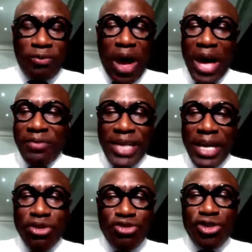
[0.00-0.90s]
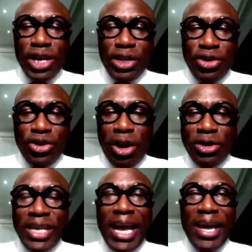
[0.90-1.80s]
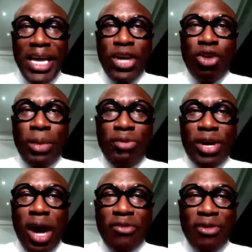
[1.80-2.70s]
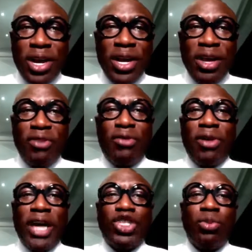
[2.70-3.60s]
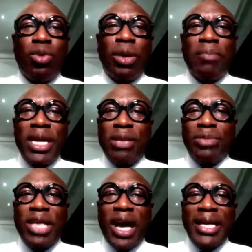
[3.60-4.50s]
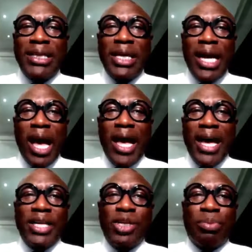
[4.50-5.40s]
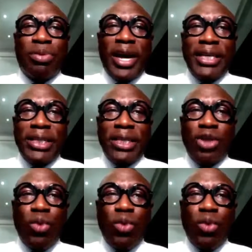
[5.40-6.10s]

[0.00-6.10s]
$10 trillion at our economic recovery for our small and medium-sized enterprises.